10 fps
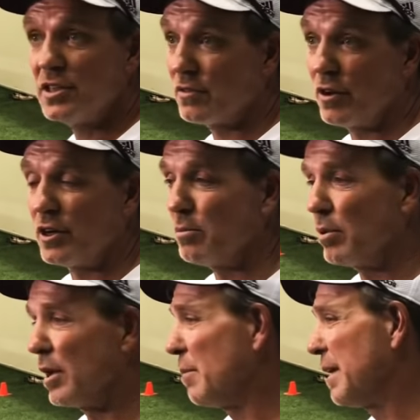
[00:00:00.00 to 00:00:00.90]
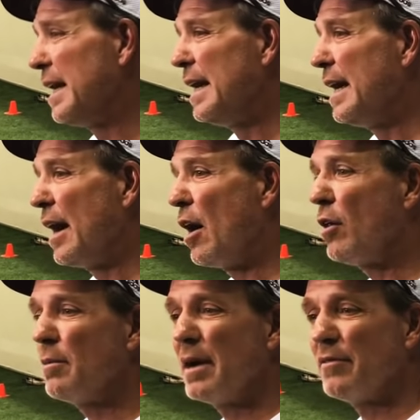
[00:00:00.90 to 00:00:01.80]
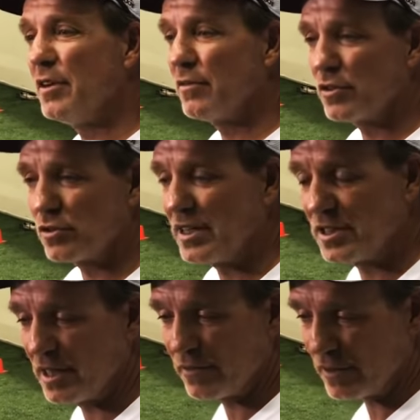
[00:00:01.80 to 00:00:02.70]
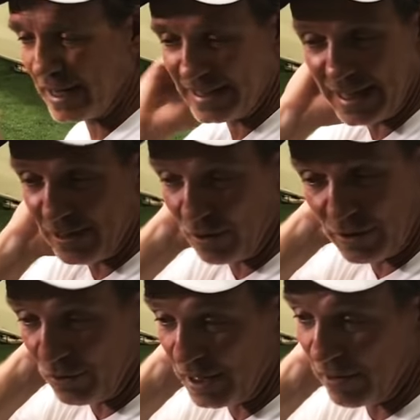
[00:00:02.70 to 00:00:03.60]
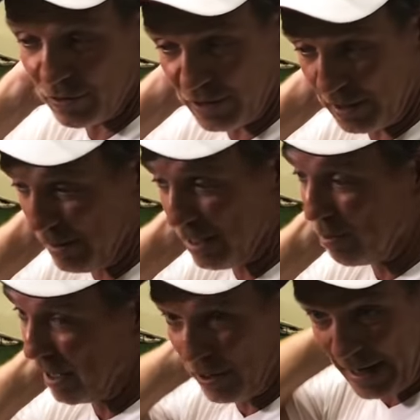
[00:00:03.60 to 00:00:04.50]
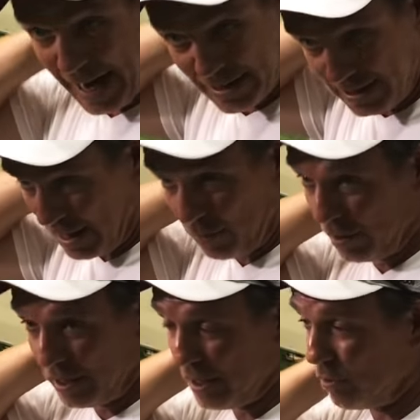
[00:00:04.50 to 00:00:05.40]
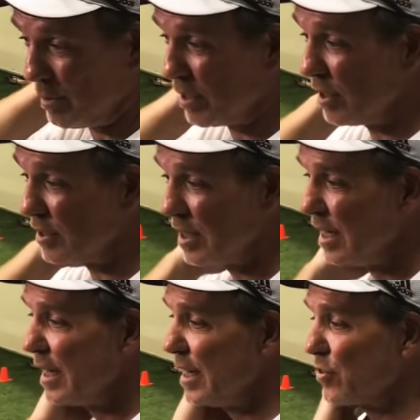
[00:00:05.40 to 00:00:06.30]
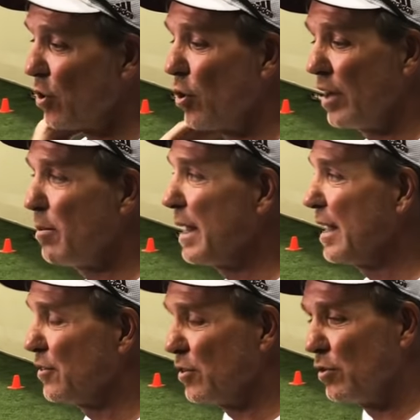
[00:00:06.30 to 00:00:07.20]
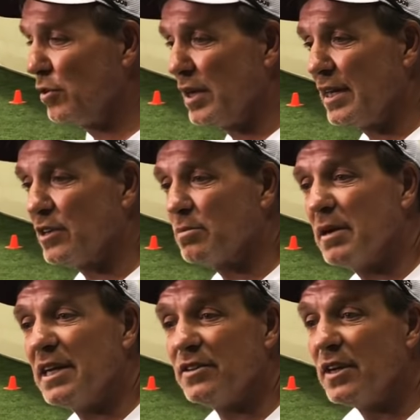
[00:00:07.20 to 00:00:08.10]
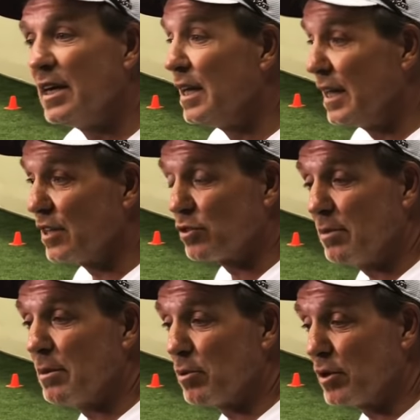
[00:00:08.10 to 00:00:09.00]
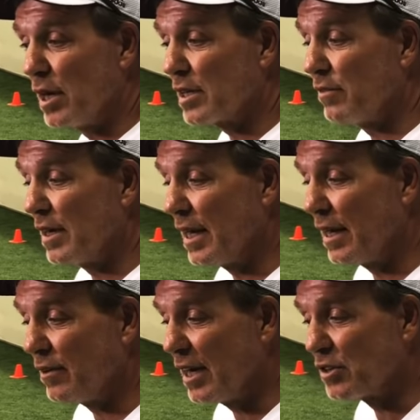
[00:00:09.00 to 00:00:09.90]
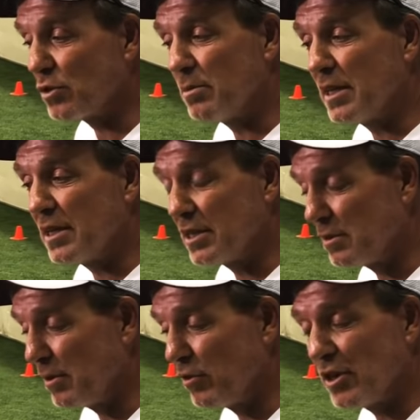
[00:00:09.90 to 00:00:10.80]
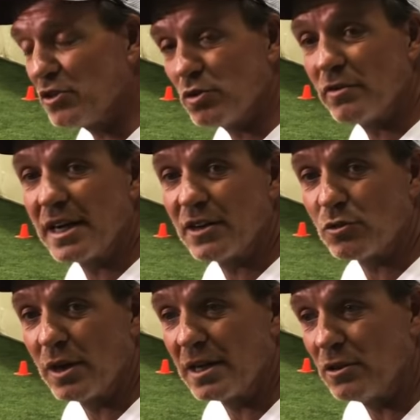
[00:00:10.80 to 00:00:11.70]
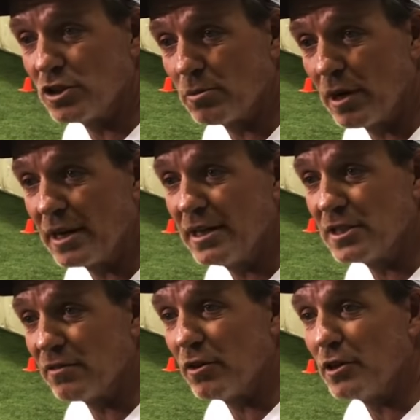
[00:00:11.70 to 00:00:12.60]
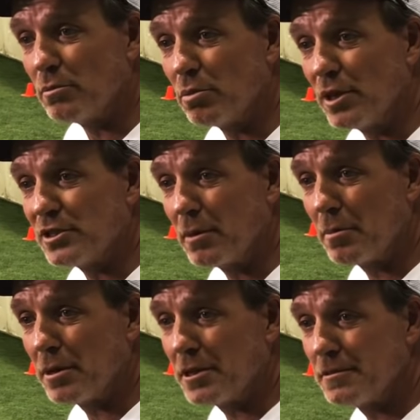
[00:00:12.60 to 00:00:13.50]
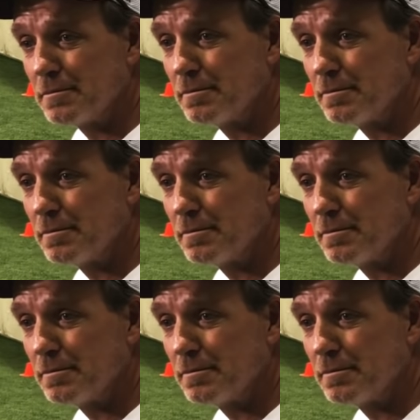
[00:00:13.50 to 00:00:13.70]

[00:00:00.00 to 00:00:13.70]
He's a very good player. All of them have different traits and different things. And you'll never see me compare guys. Yeah. I really don't, because it's hard. Everybody has their own uniqueness. But he's extremely productive and extremely seems to be very driven and has great leadership right now. He's in a very good place, in my opinion.